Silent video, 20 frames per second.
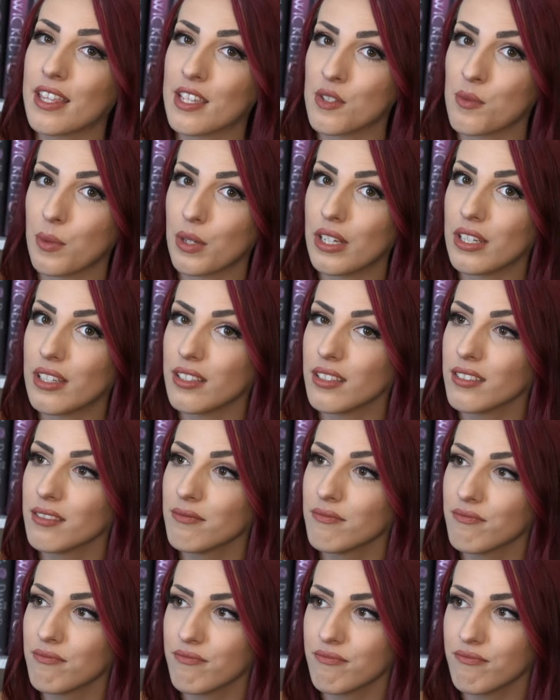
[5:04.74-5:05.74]
this one
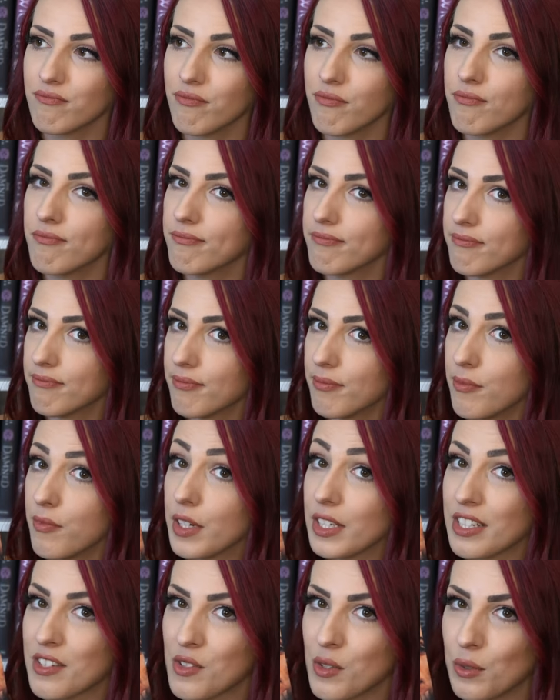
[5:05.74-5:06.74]

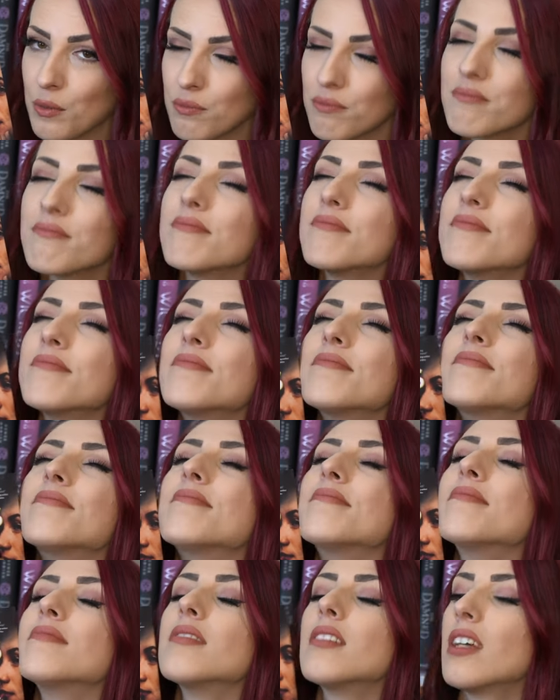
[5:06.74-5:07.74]
very soon.
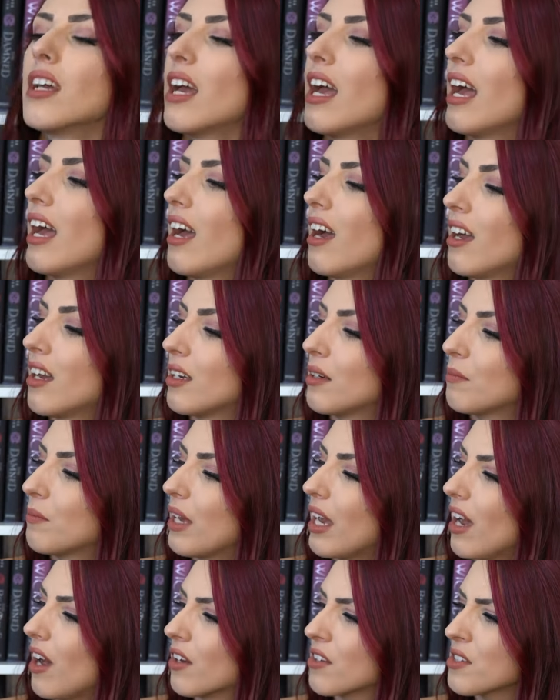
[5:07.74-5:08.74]
Um,
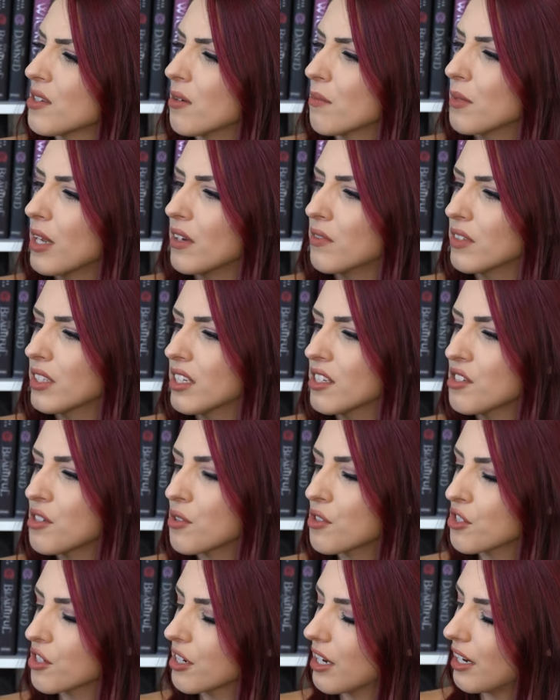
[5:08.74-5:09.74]
also, I'm not really
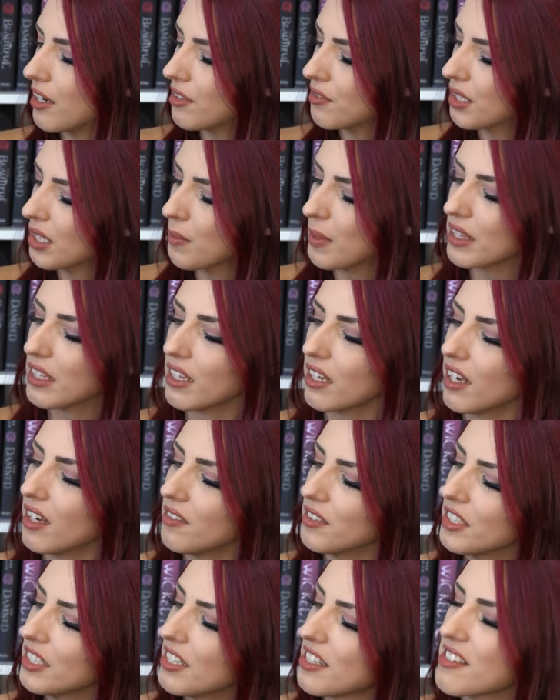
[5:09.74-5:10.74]
too sure how I feel about the
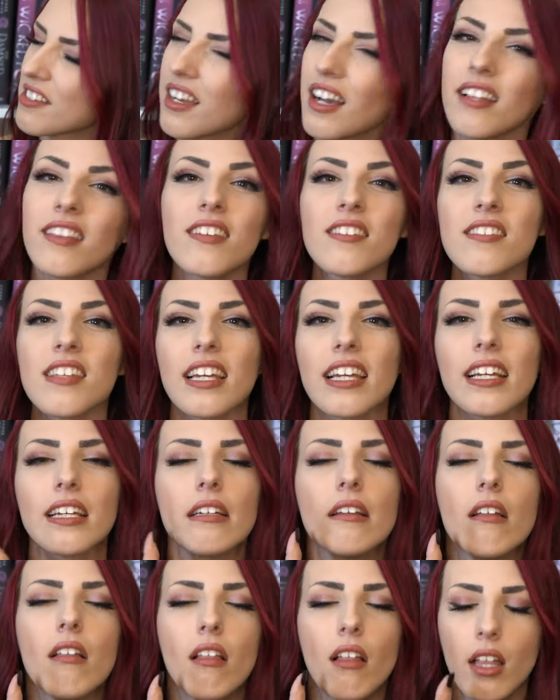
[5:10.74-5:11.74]
cover. It's got this like,
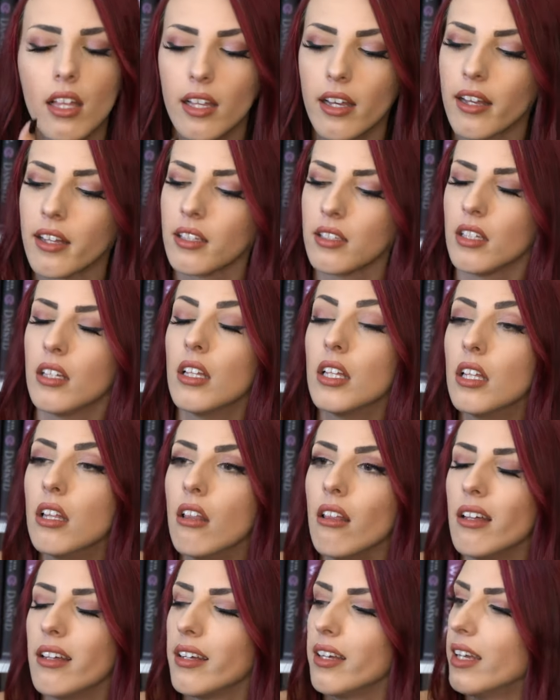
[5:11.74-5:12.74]
uh,
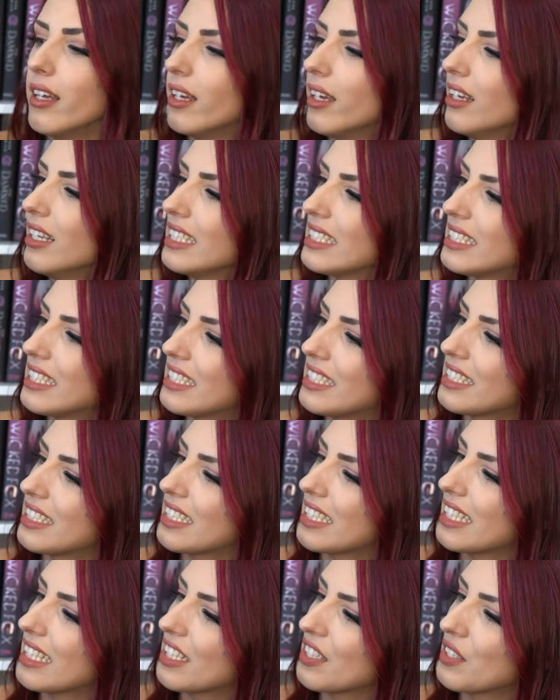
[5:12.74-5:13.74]
uh, this
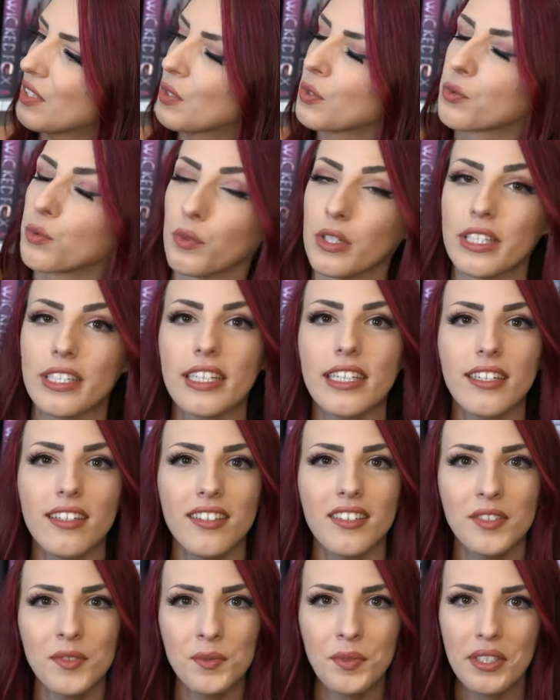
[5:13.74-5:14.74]
like
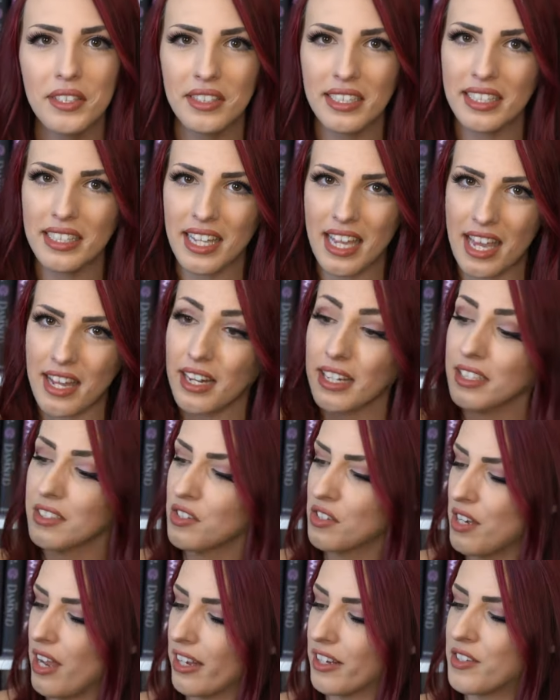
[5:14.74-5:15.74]
gritty feeling, and I,
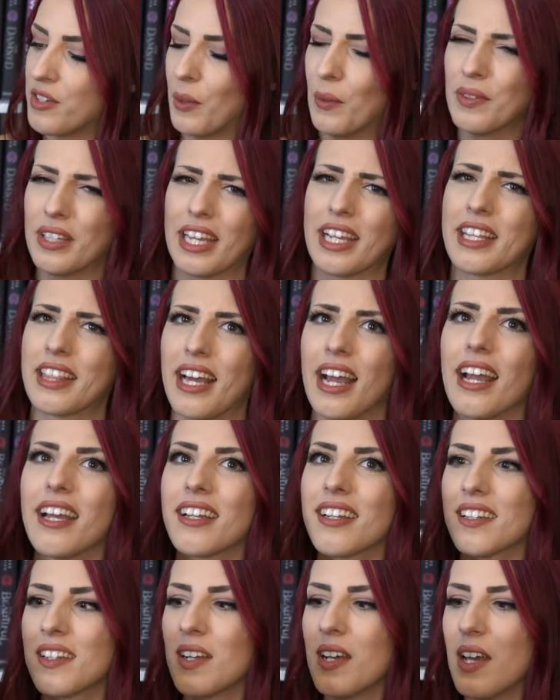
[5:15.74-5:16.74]
I don't like
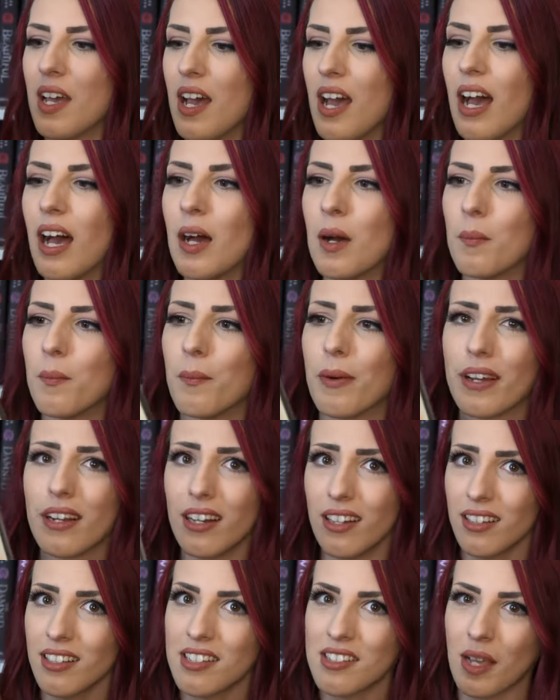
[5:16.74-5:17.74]
that, um, but
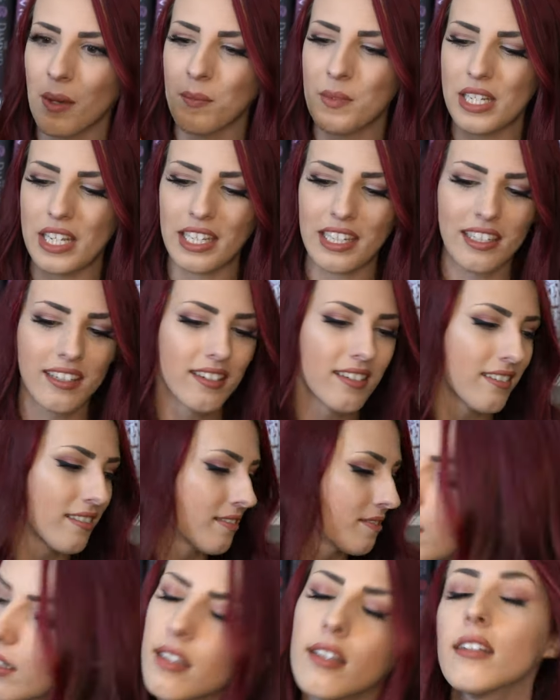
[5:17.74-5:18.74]
I'll accept it.
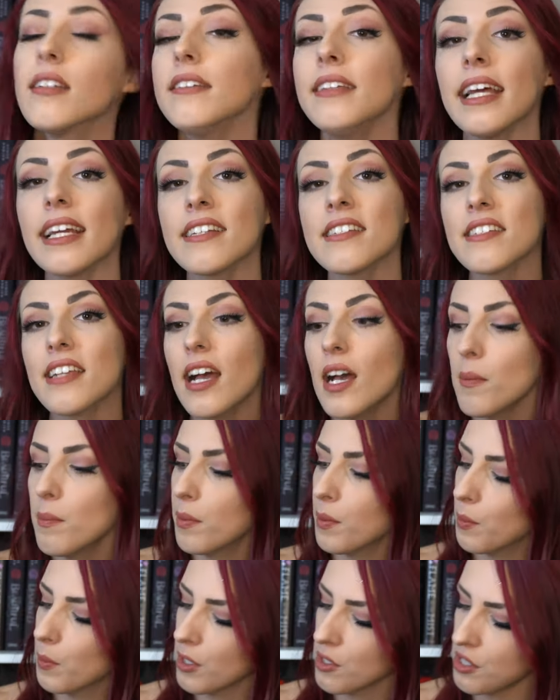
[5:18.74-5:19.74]
Next
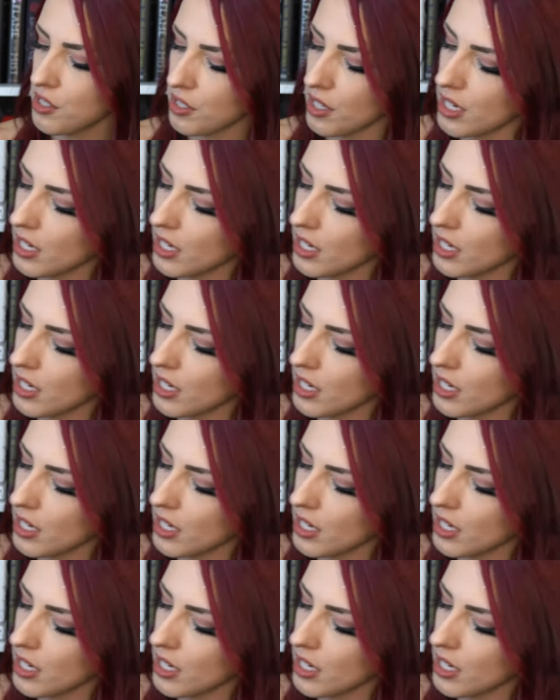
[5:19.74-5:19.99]
up, we're just